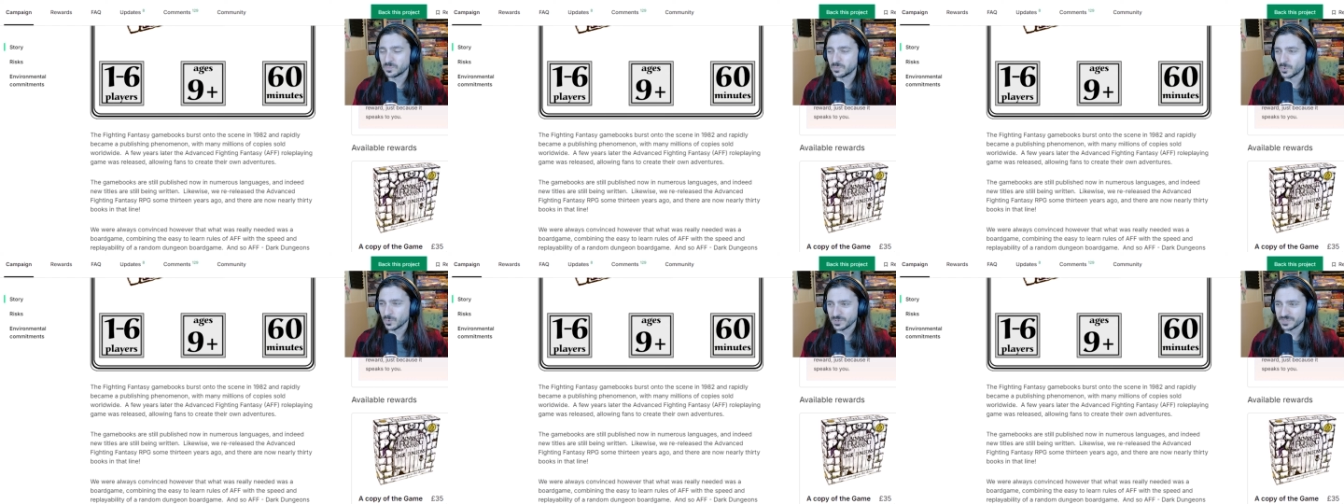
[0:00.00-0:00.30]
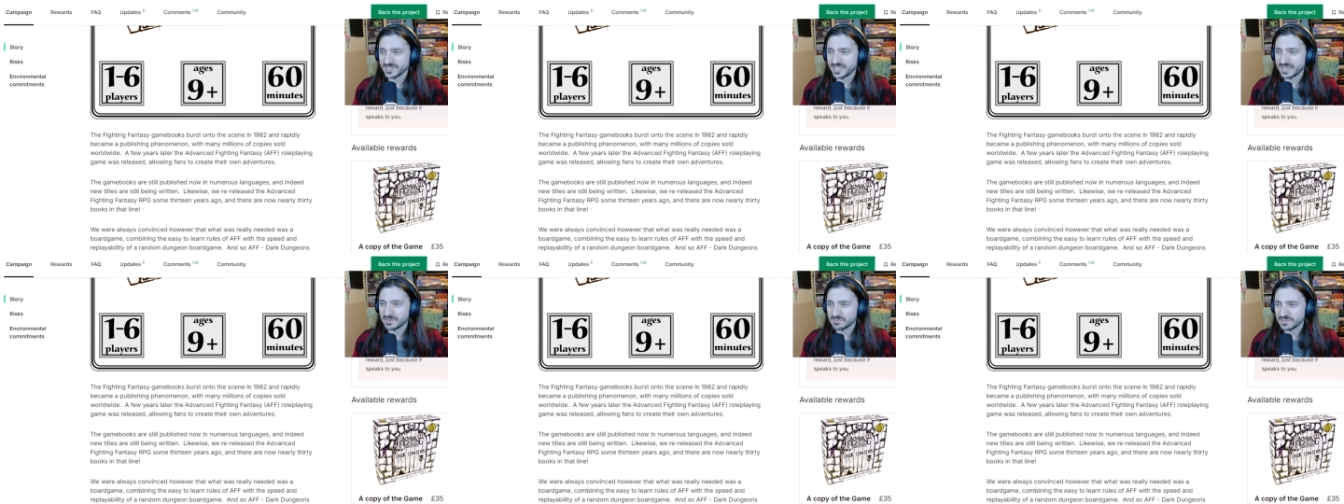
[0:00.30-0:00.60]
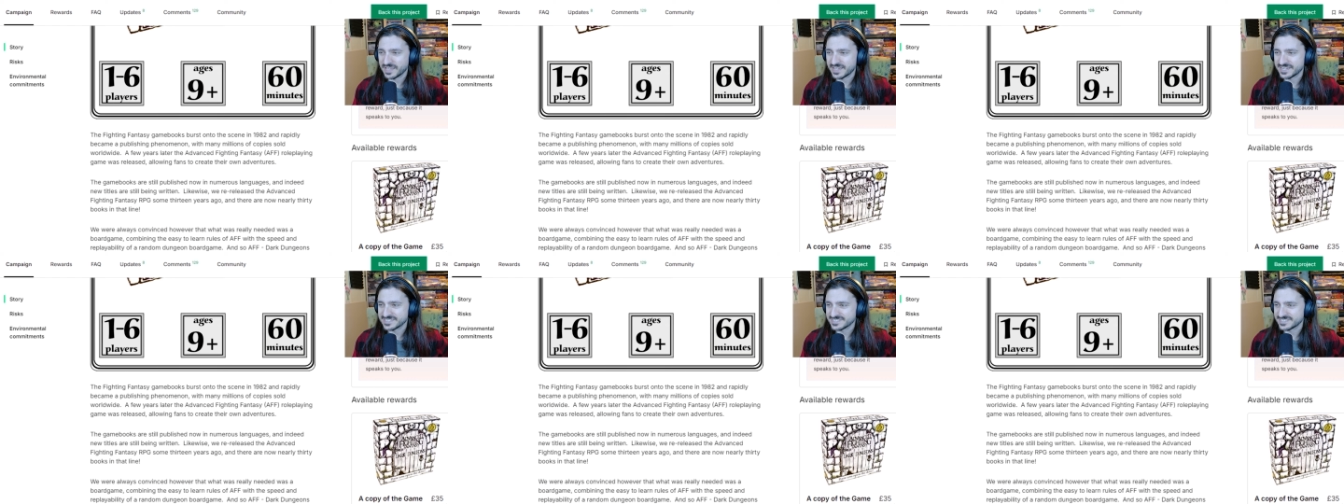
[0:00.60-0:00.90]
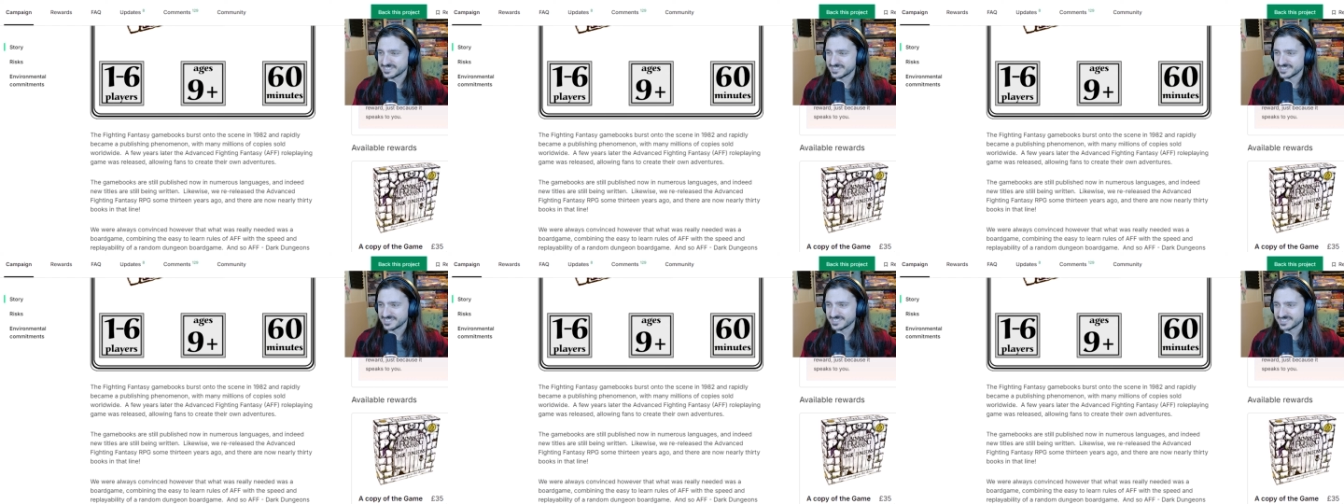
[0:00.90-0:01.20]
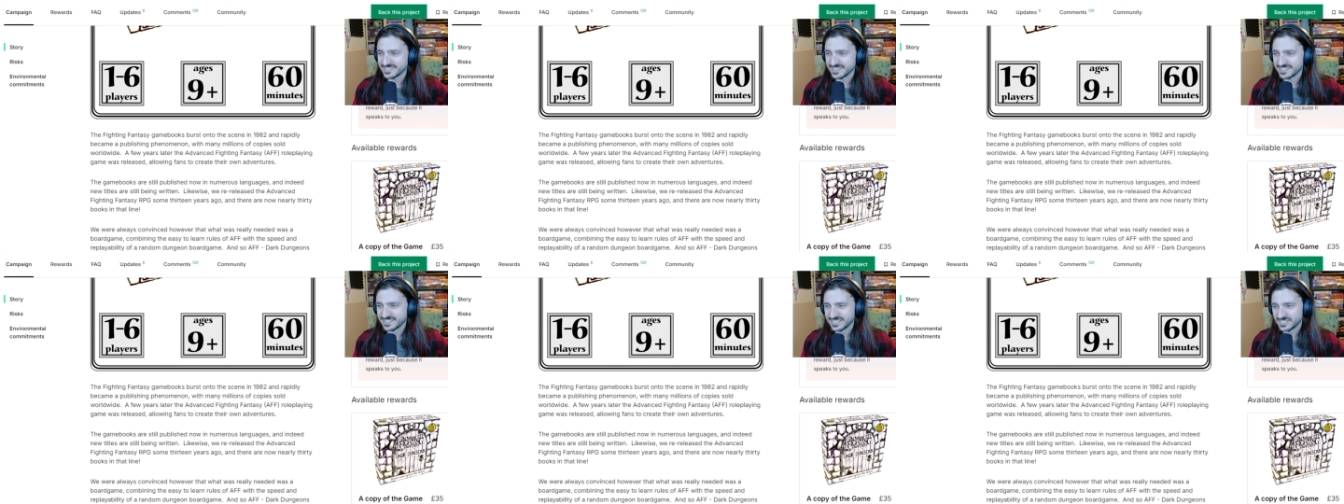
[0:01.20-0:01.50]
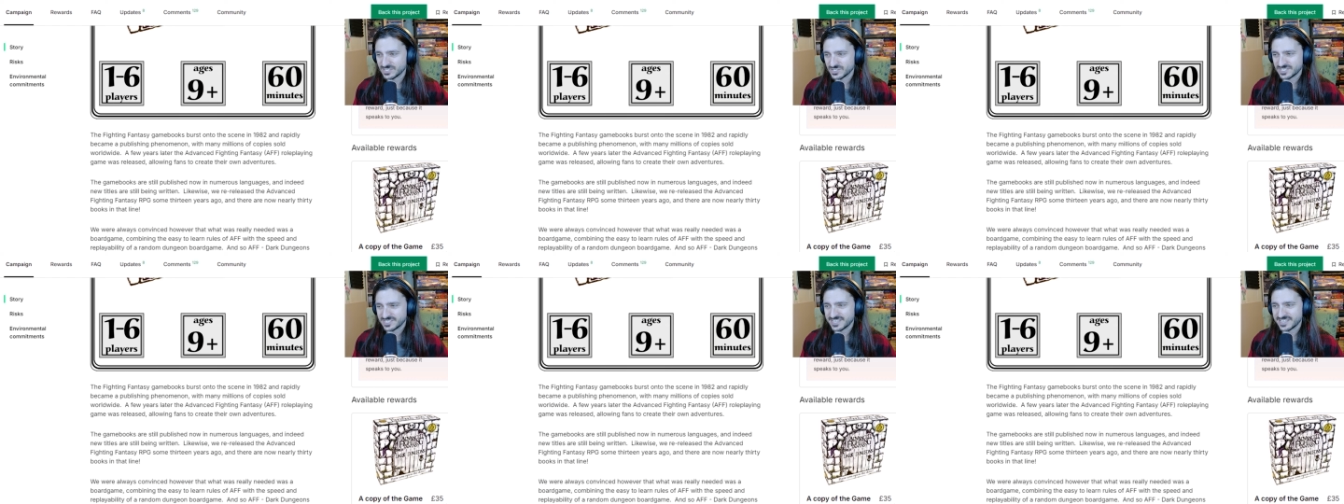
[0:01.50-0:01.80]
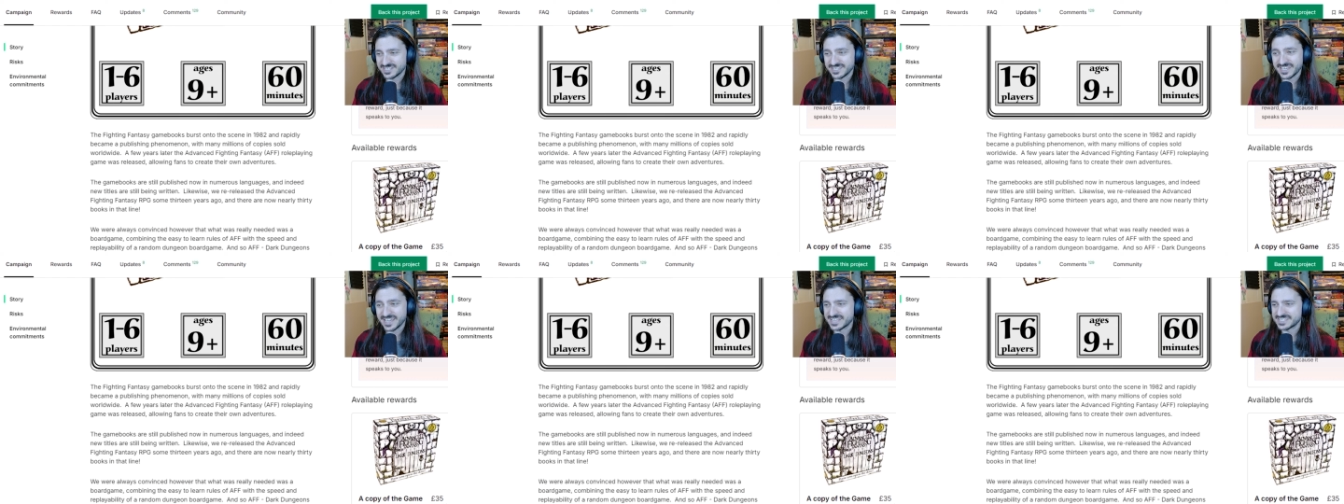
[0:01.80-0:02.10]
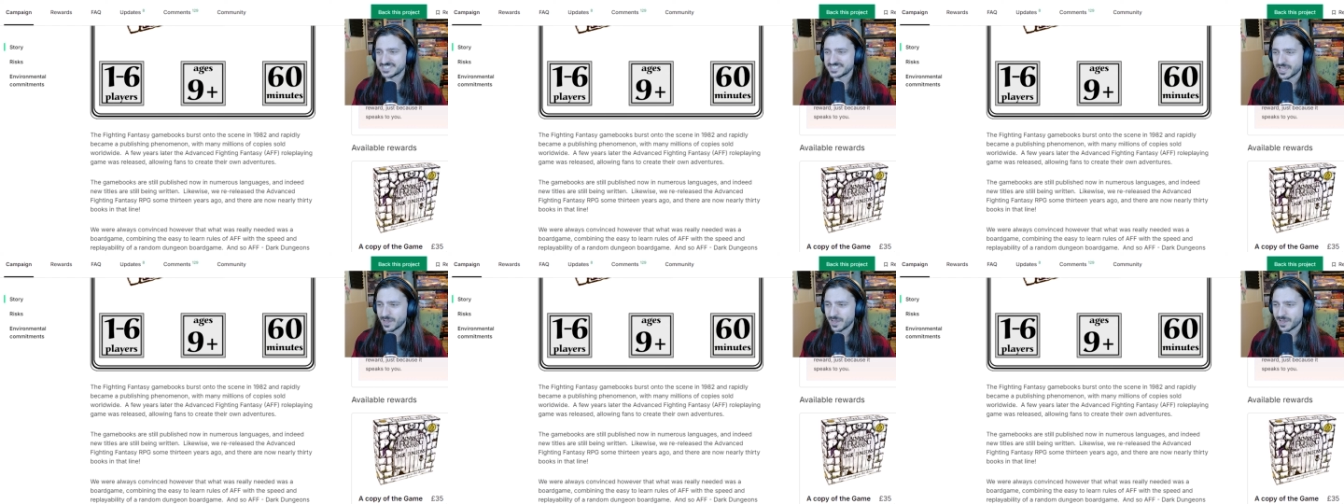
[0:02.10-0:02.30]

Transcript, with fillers: board game licenses, and he just said yes